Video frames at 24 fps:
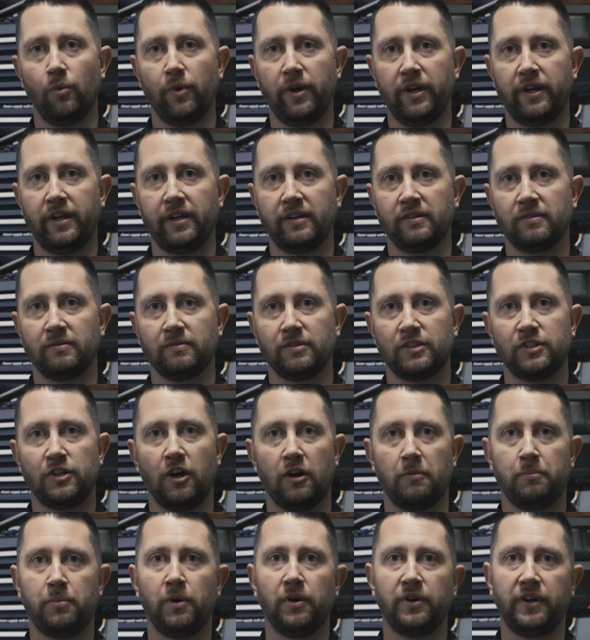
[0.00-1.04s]
we can
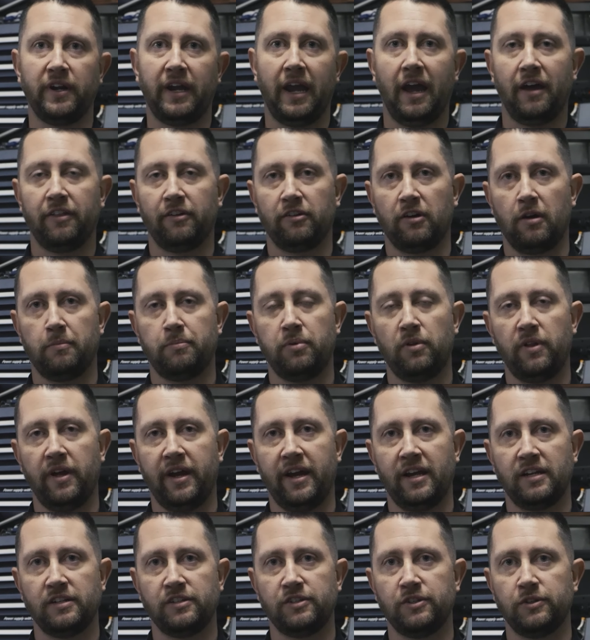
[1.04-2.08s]
start putting together a
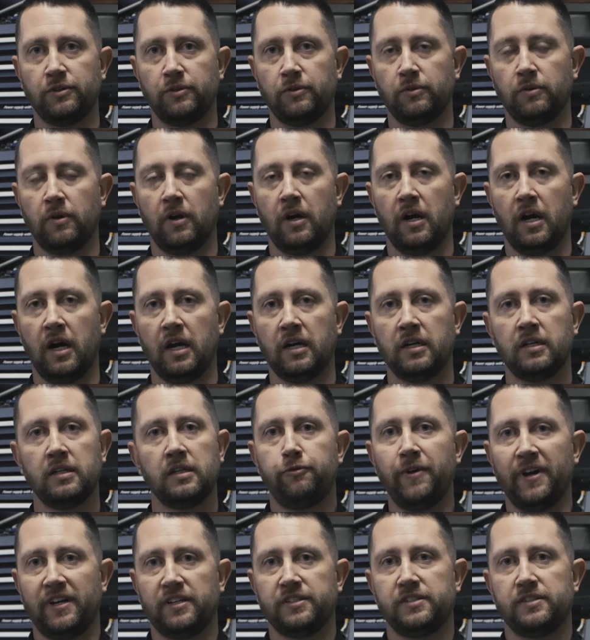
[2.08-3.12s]
plan to uh,
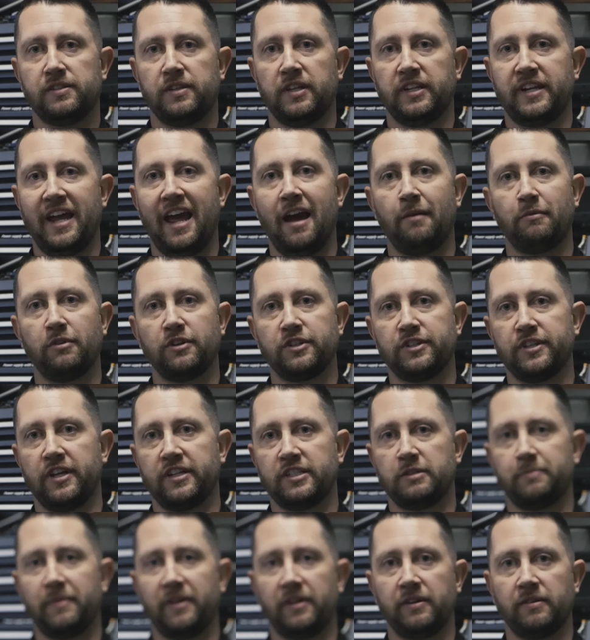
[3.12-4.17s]
fix the damage
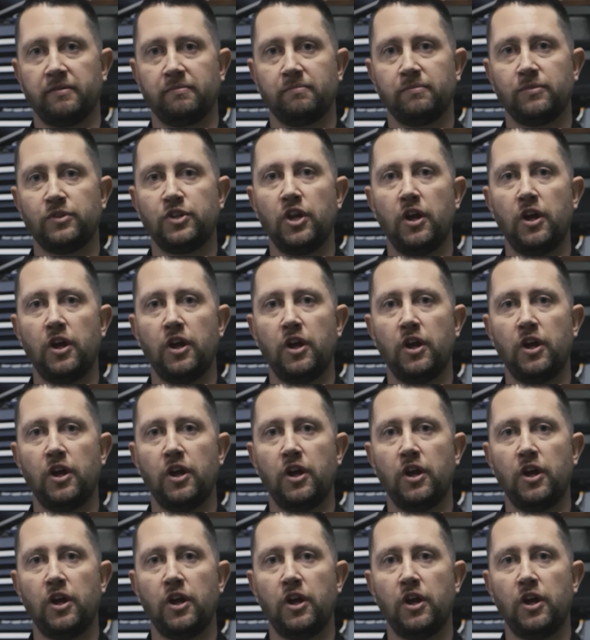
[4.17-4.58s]
that's been